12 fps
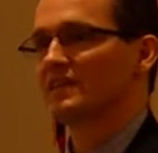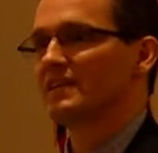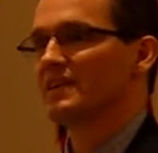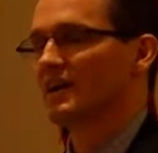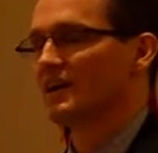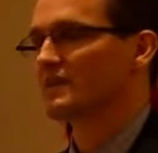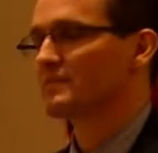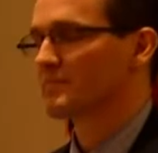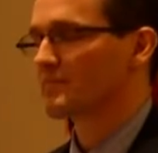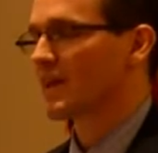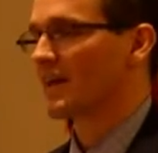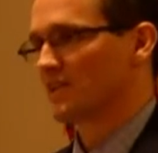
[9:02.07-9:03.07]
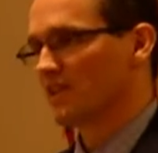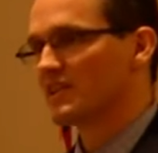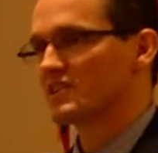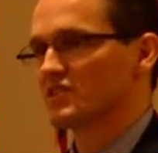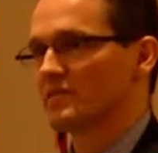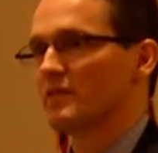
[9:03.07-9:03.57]
at the
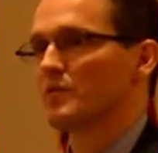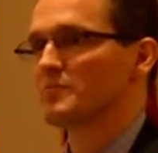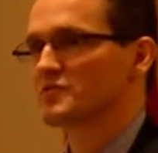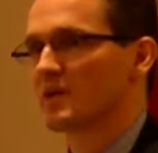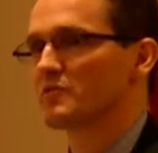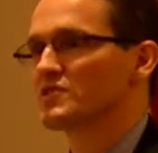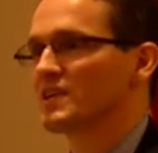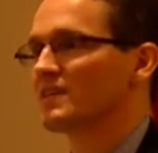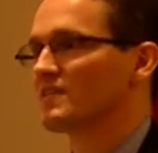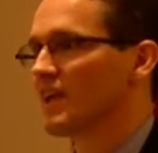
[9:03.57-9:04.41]
analytics of that website, we're seeing a